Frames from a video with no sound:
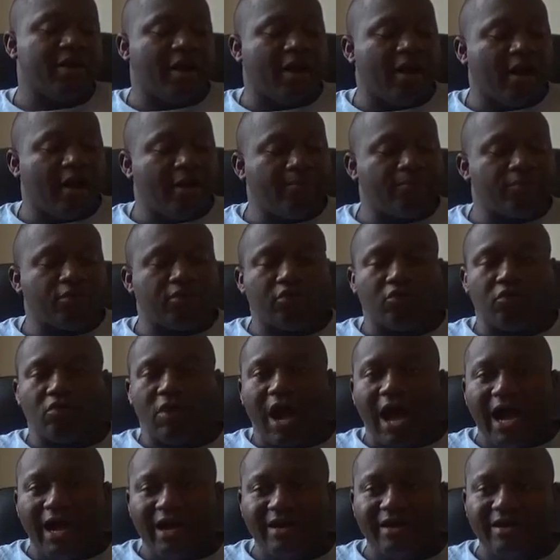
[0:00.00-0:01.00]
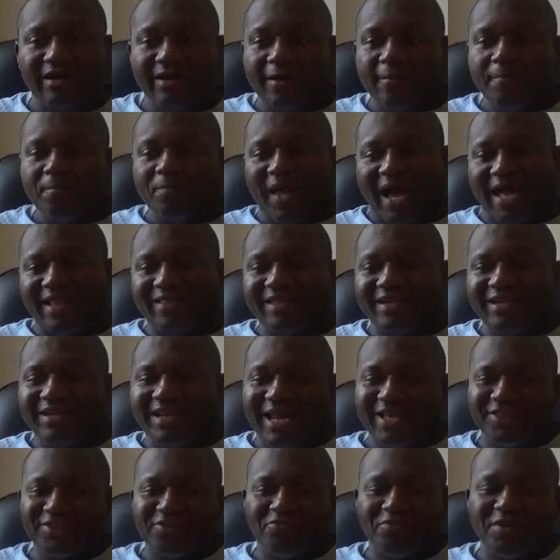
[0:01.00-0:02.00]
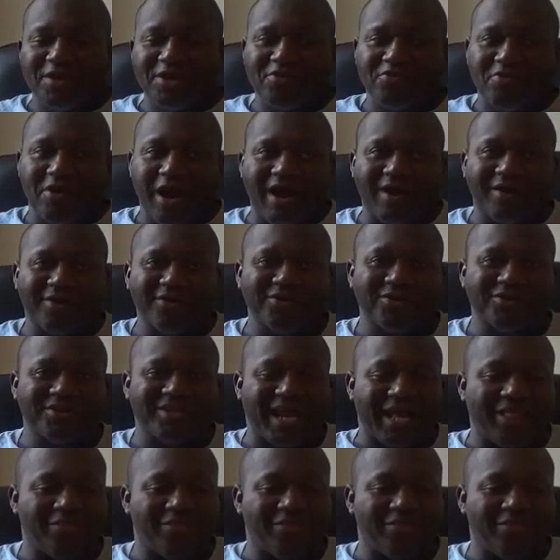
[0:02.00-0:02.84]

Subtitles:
Croc, I didn't like the way Croc looked.